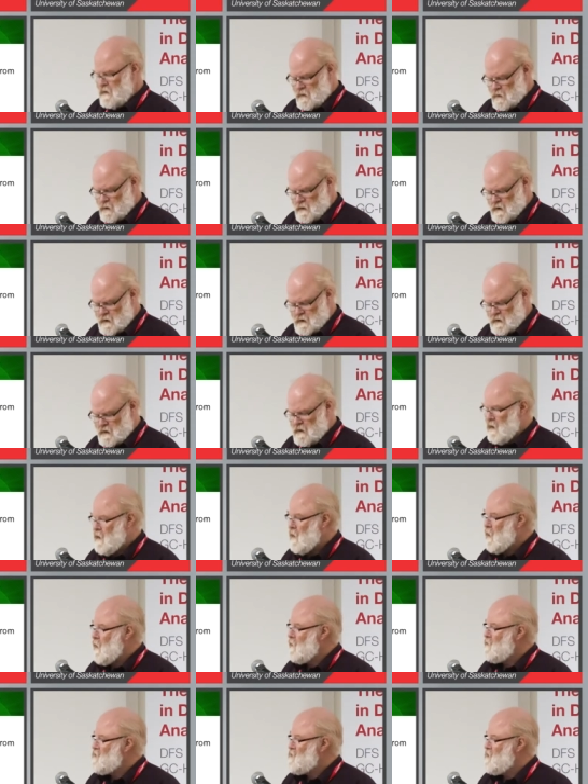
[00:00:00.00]
we
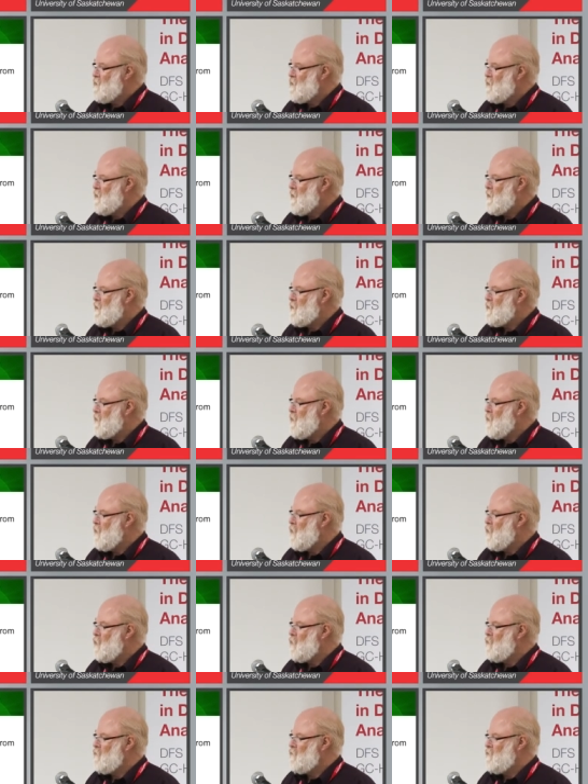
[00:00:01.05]
uh, generate a
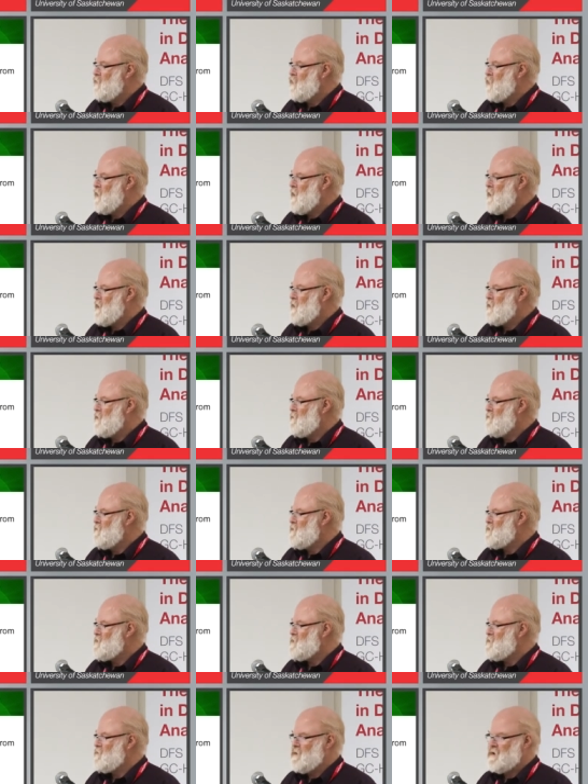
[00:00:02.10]
whole variety of
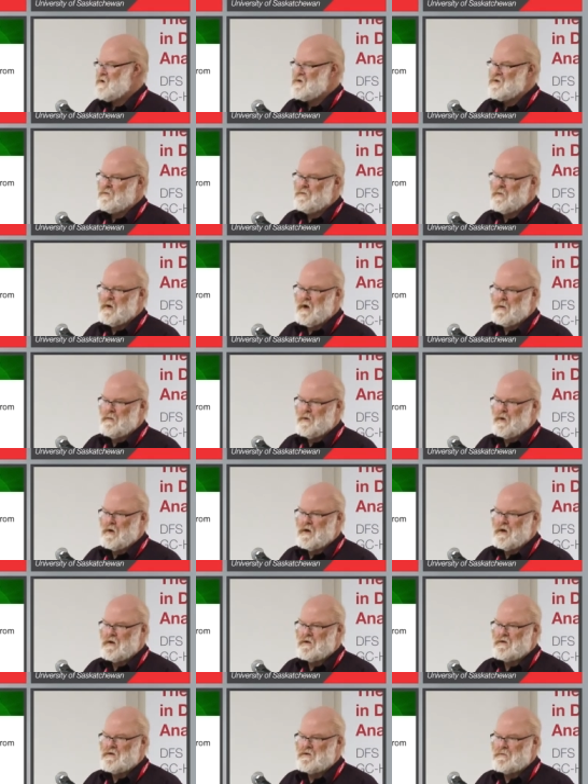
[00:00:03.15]
disinfection
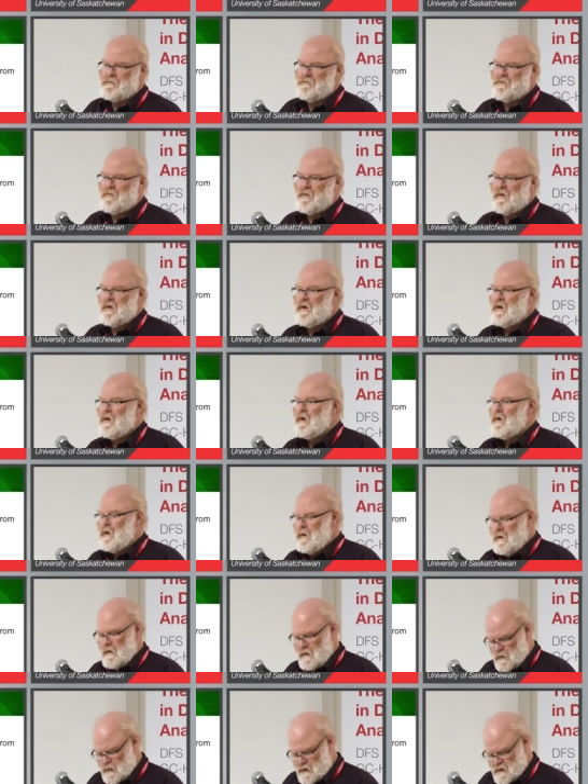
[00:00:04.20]
byproducts.
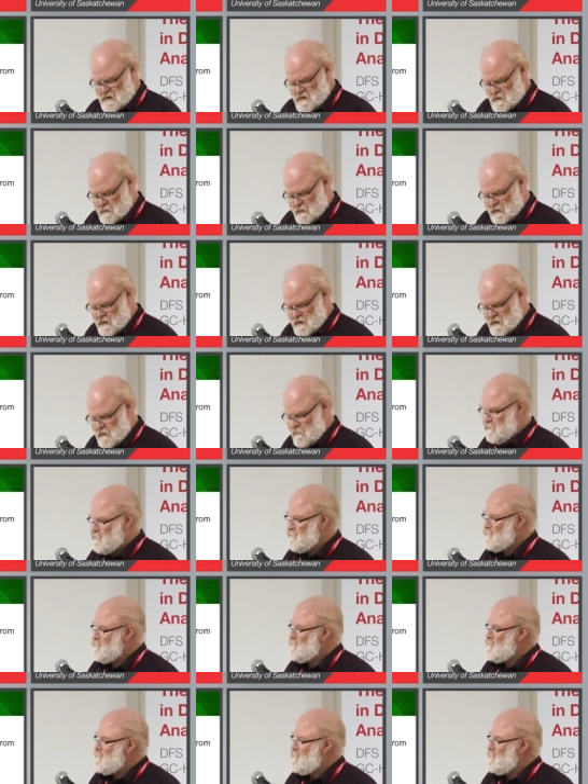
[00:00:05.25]
Uh, principally,
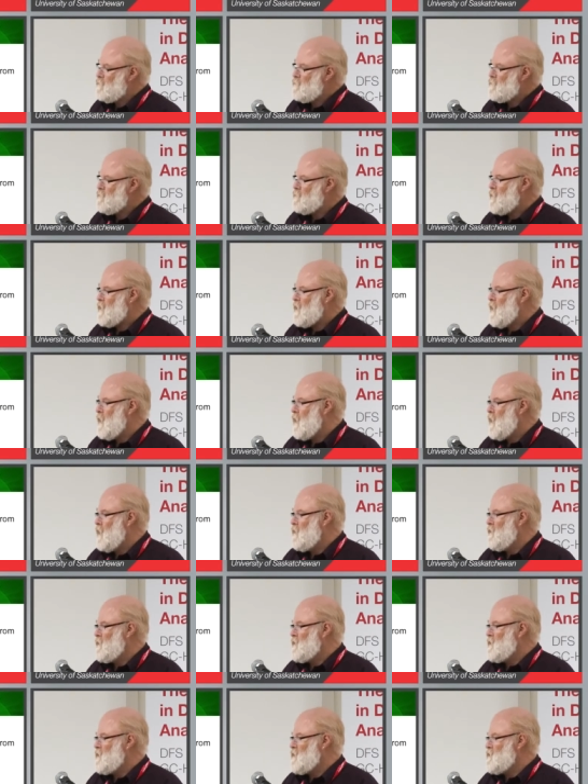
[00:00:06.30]
uh,
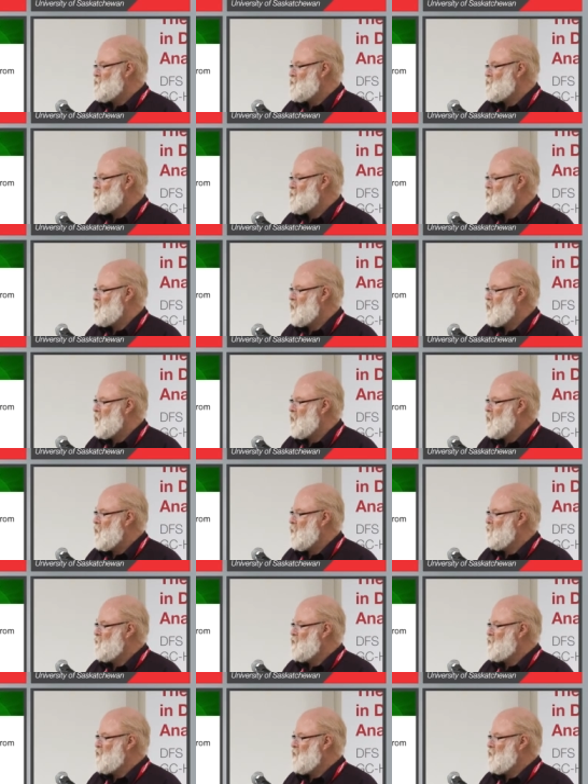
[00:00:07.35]
these, uh,
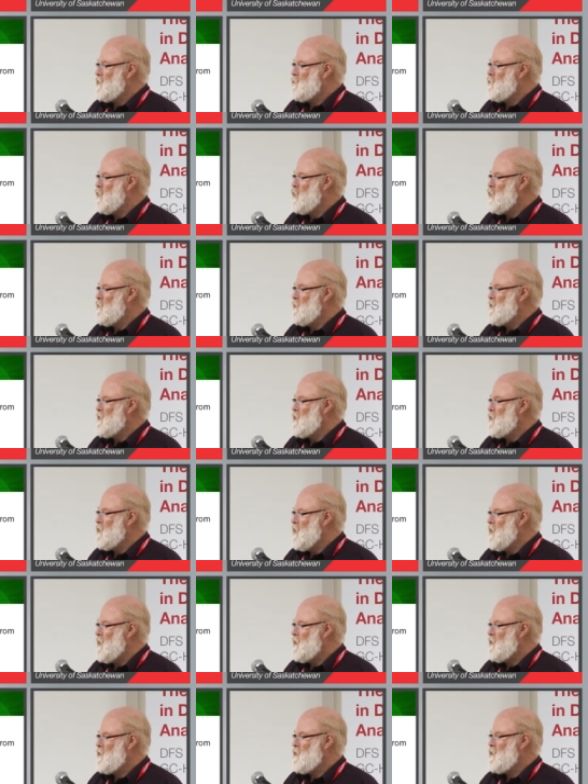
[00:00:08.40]
particularly bromine and
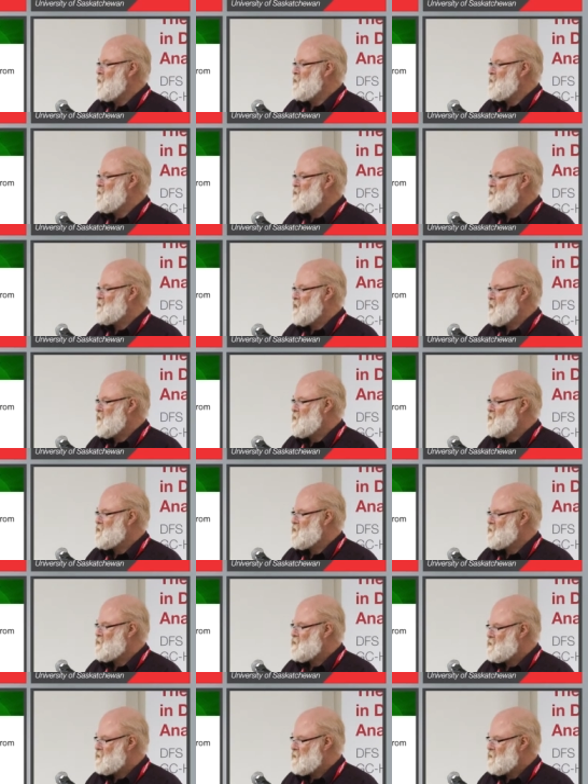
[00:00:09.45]
iodine in these
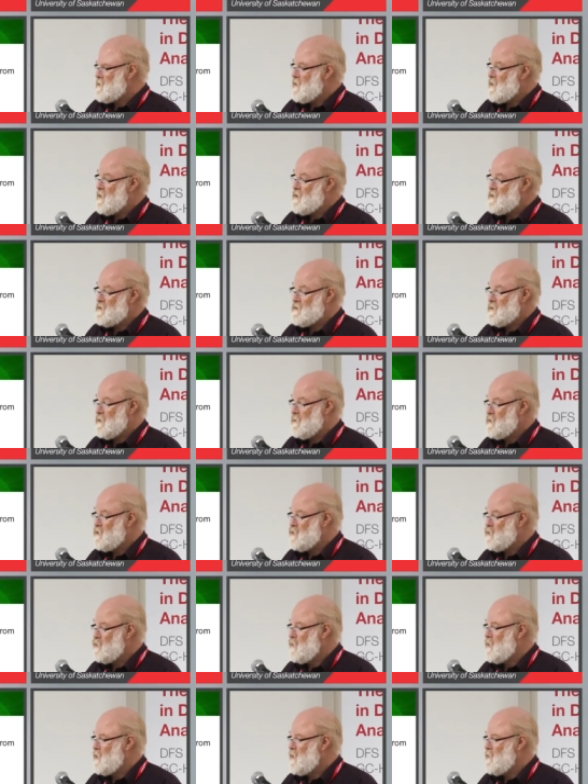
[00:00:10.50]
cases, in the cases I'll be
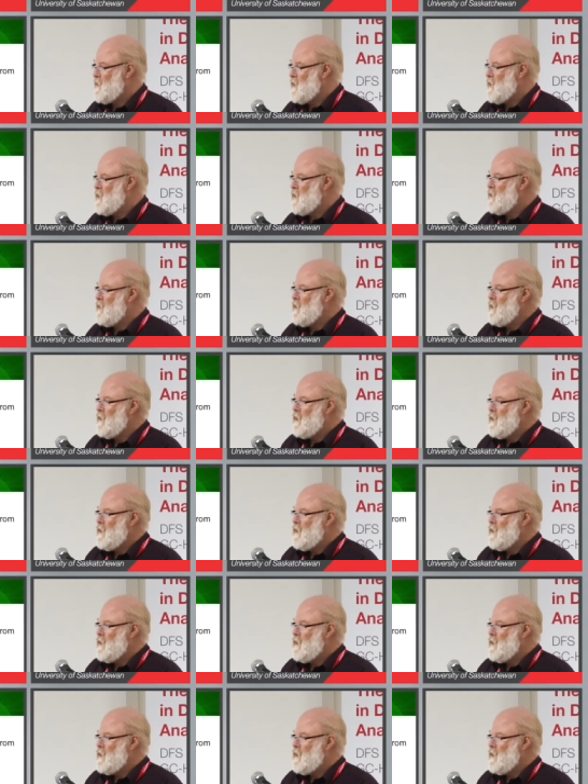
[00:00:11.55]
talking about,